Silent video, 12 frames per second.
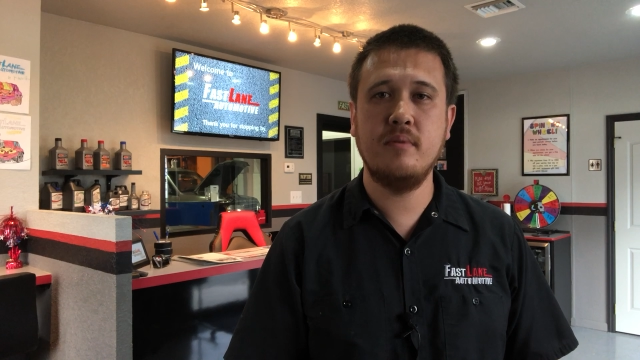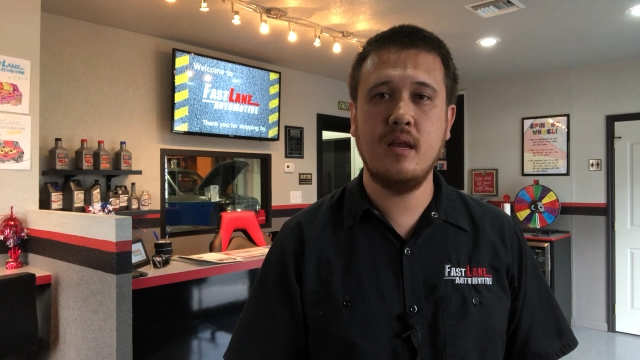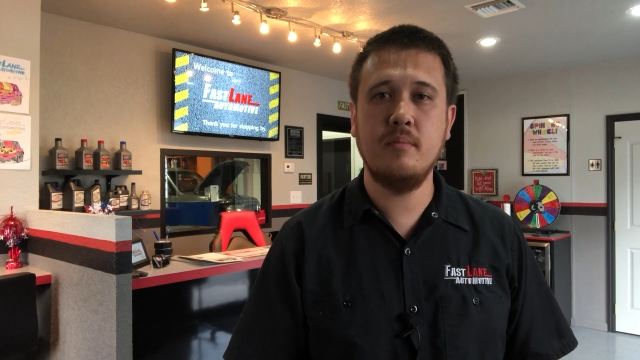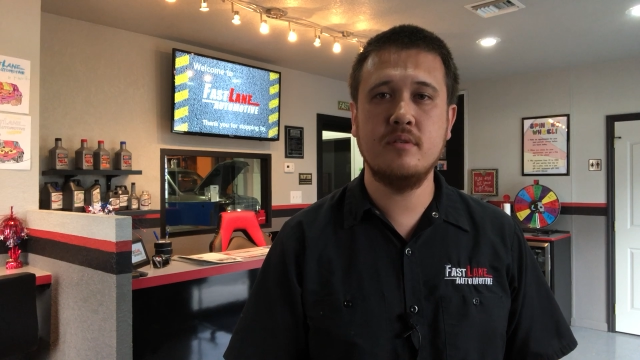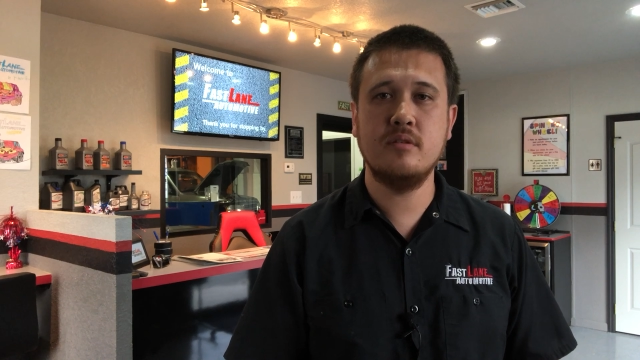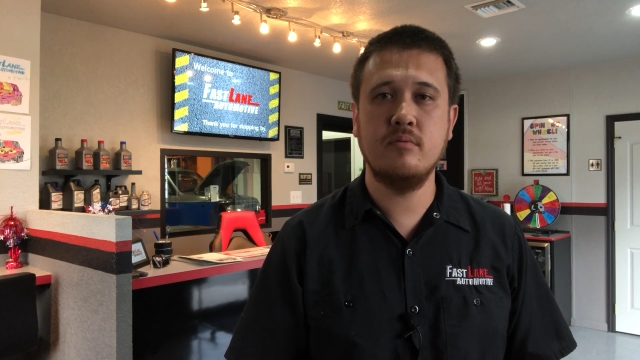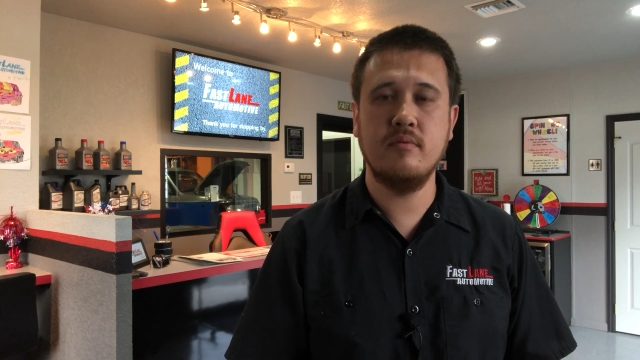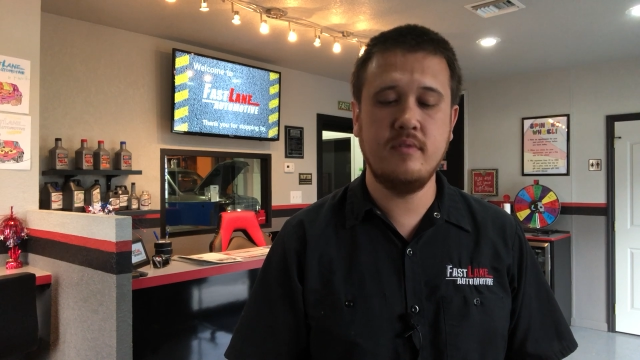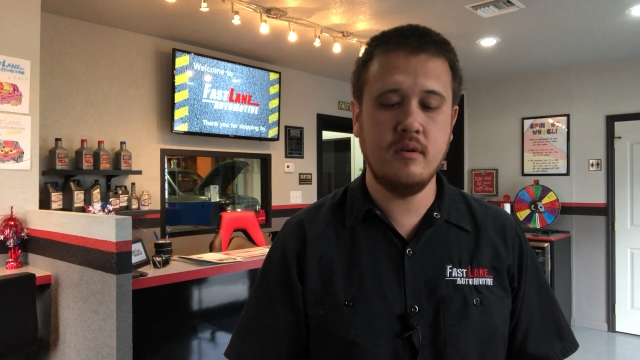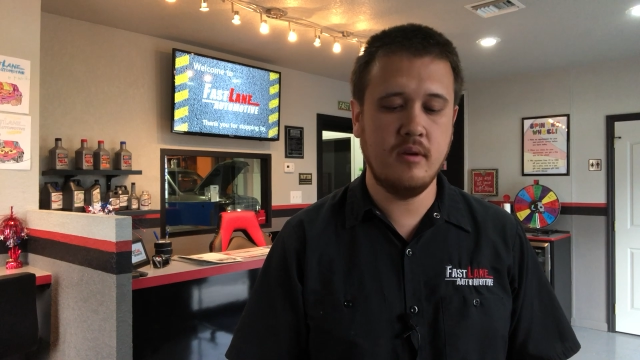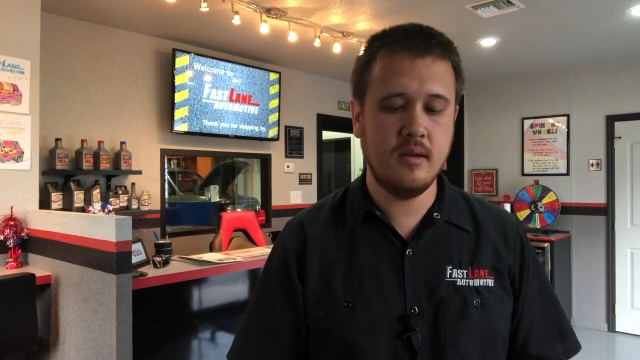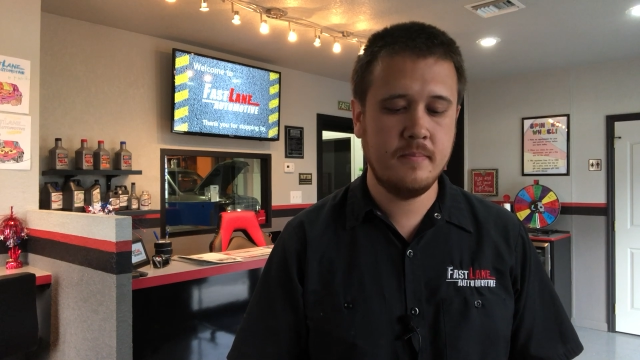been able to
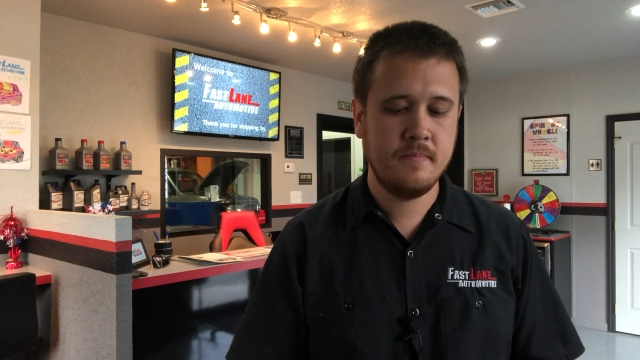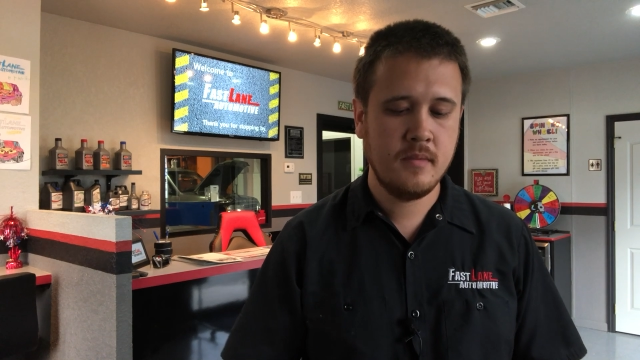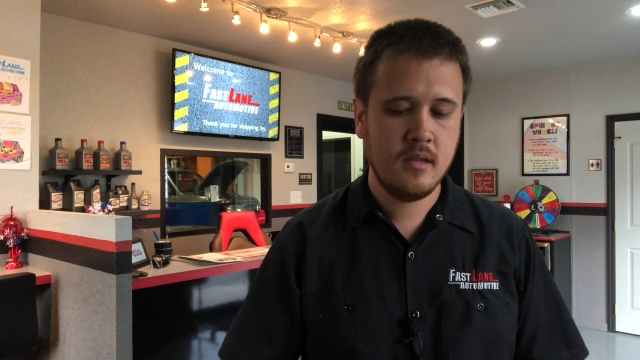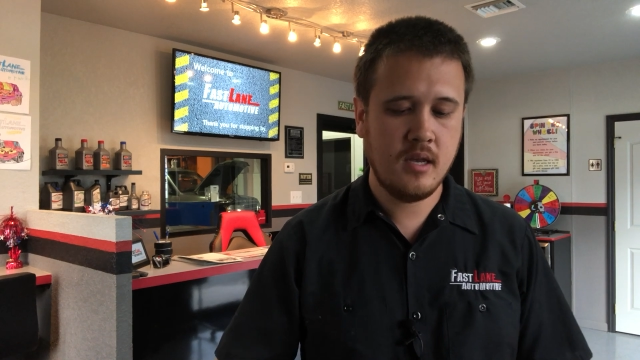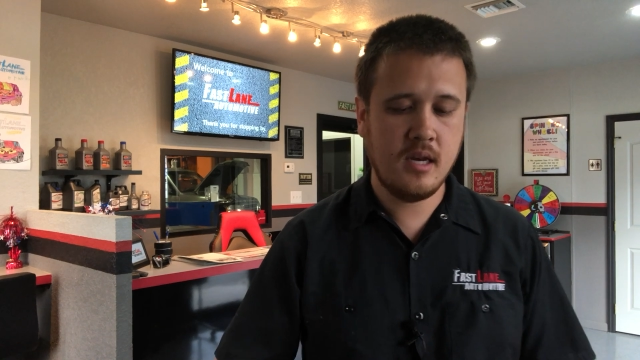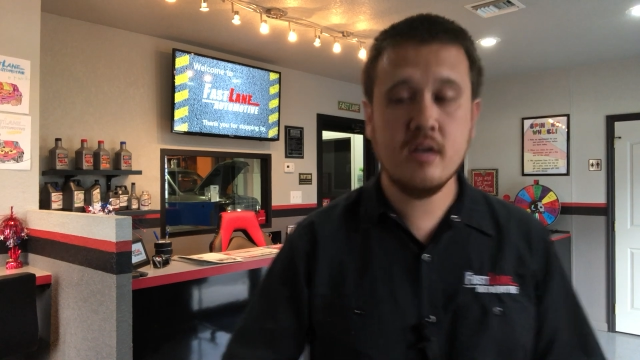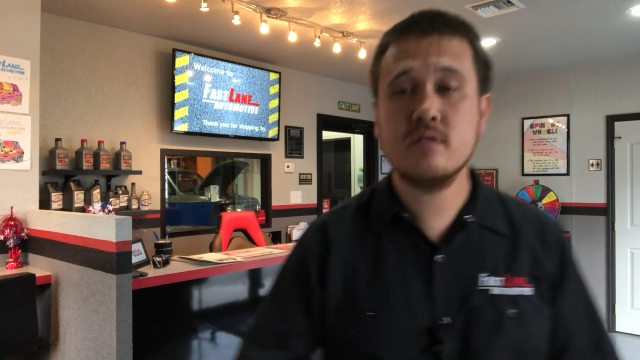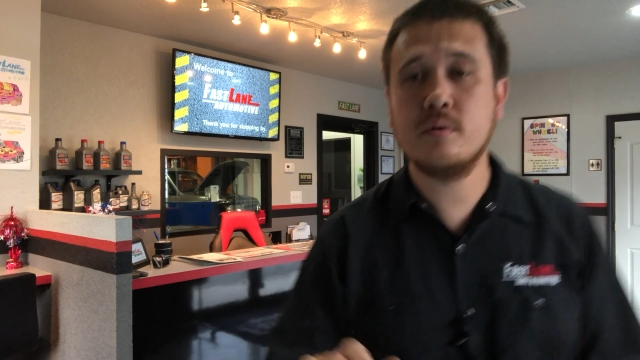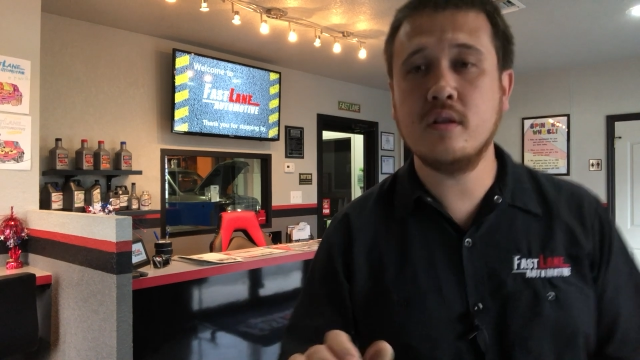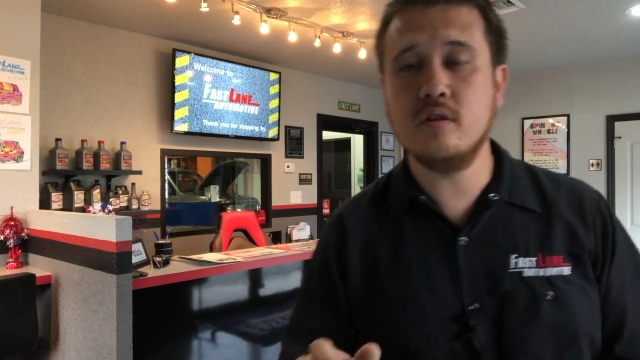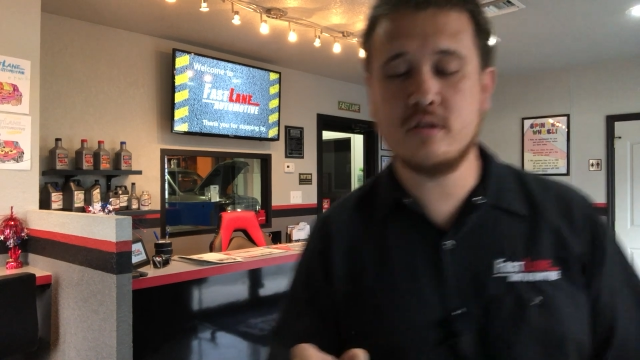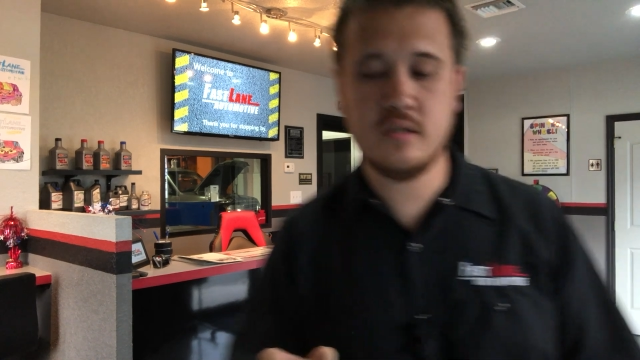review it." And here's
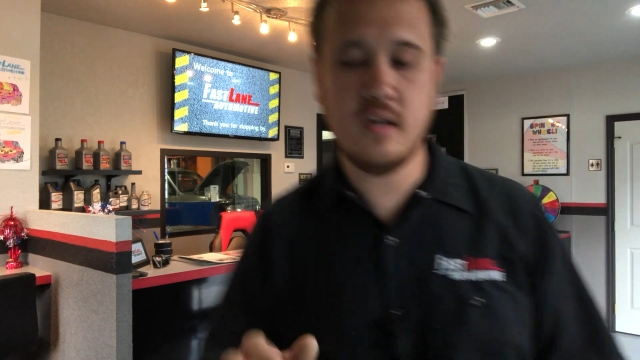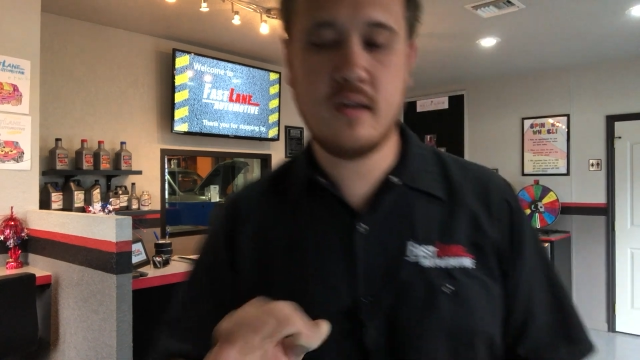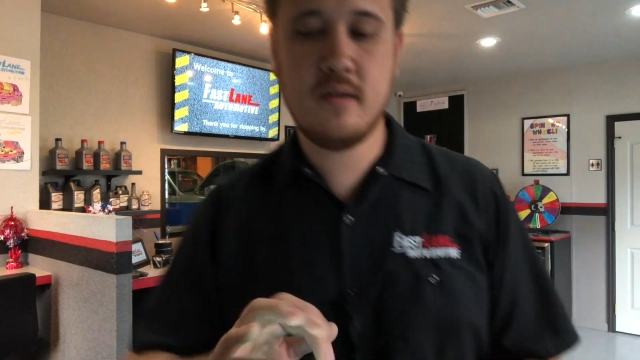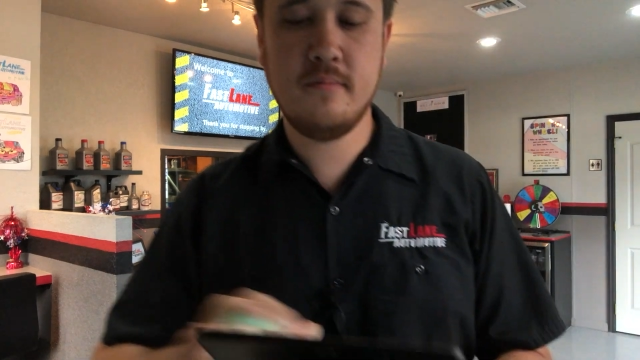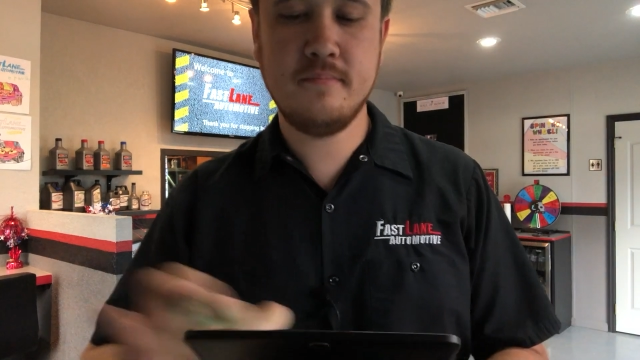what it looks like.